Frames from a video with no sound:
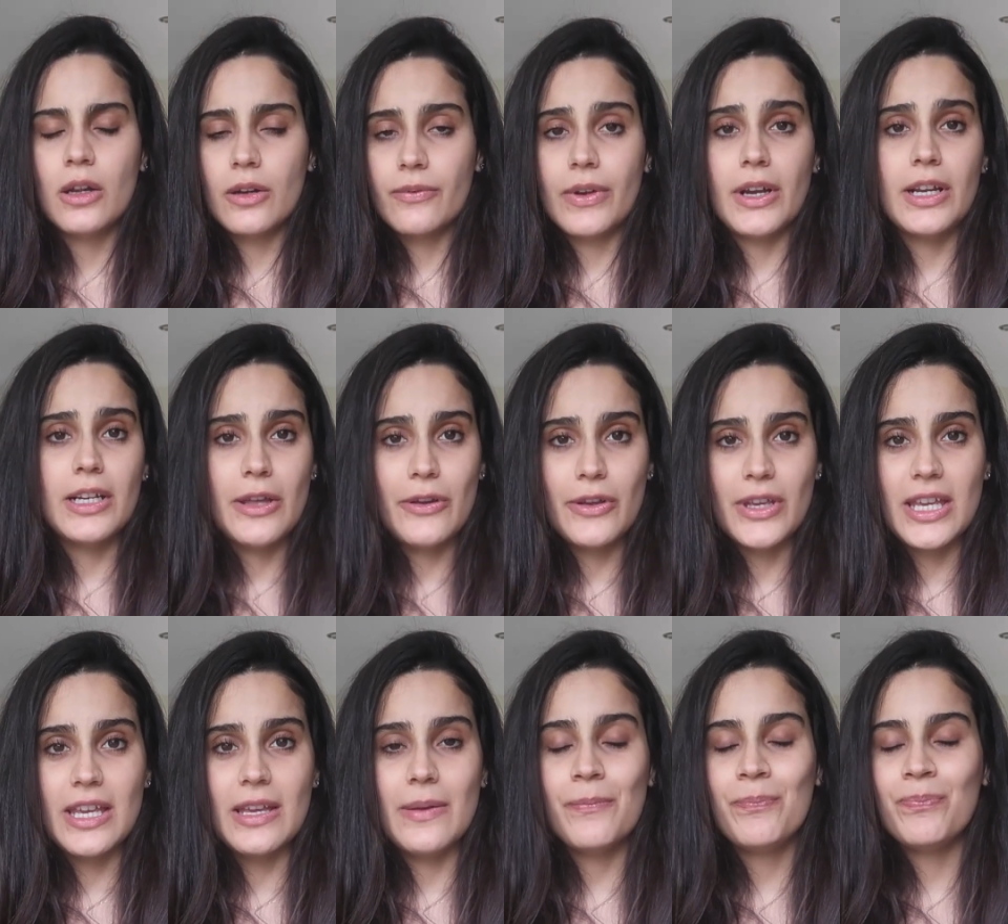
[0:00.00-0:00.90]
Very low
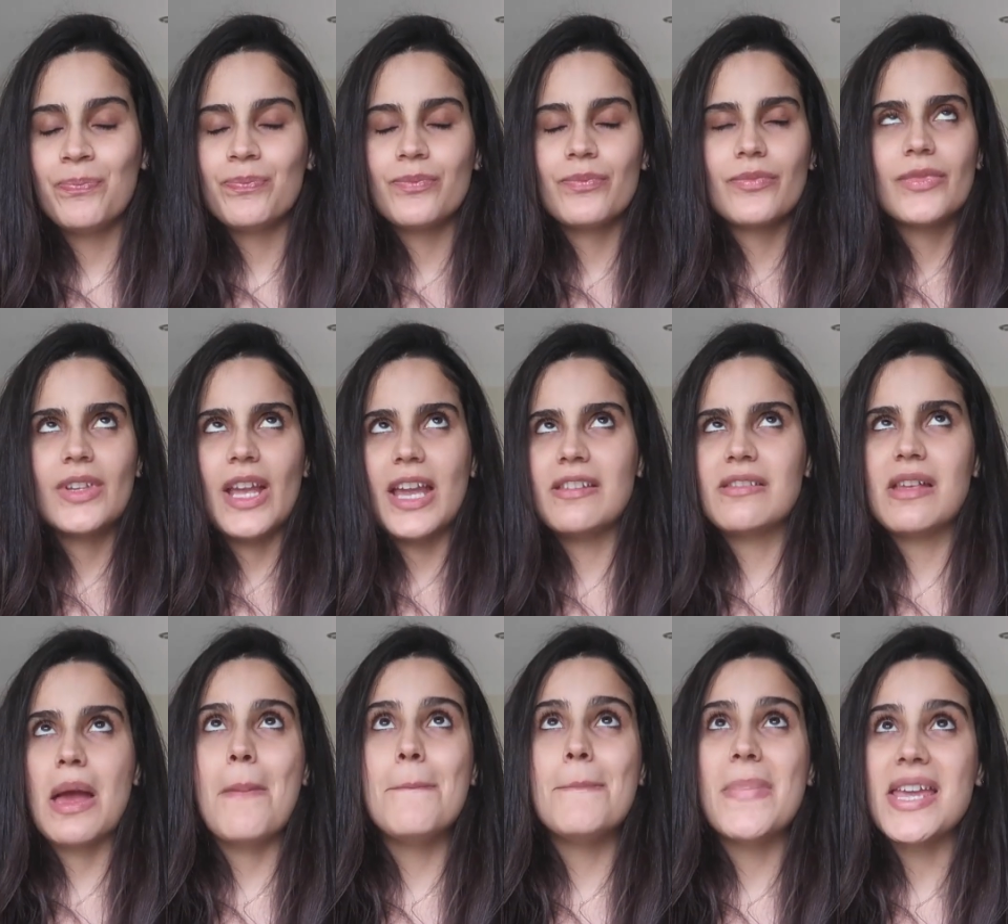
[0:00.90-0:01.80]
heat,
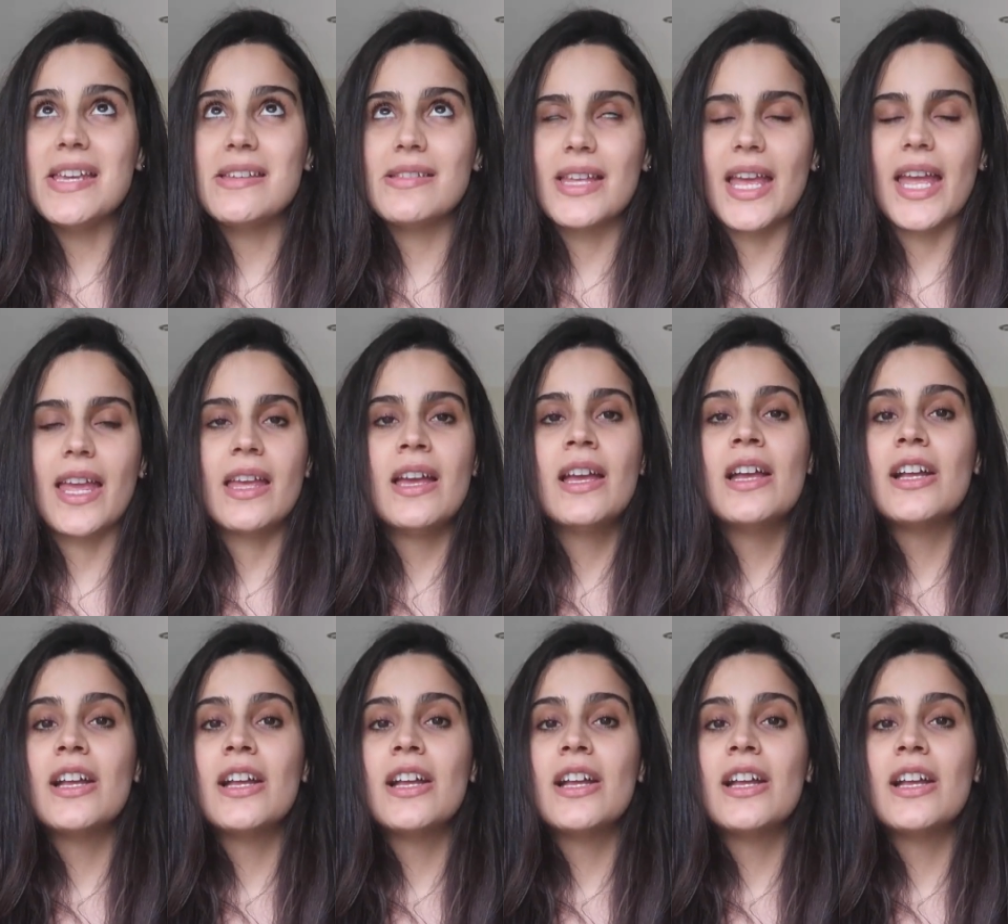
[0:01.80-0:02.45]
tastes amazing.